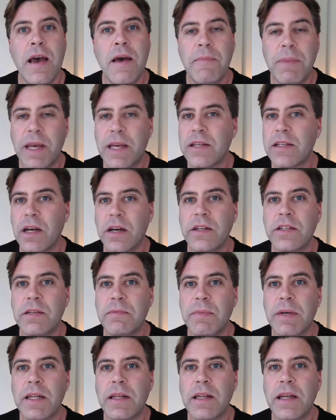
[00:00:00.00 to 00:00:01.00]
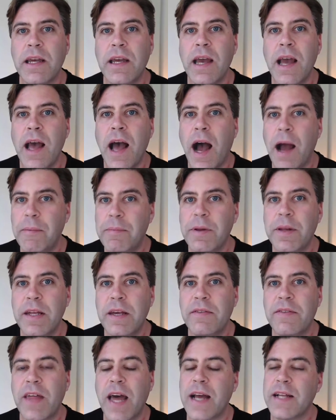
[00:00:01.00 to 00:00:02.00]
Because ultimately, I
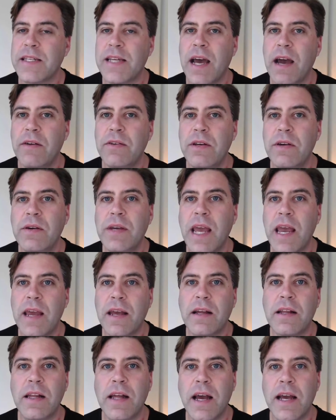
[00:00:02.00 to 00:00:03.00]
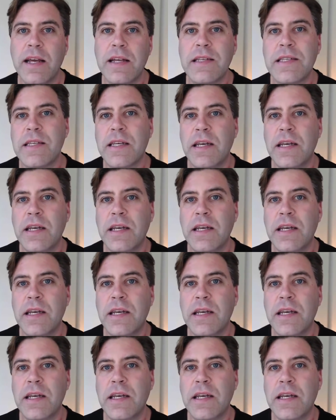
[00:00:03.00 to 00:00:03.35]
believe that's how you gain clients,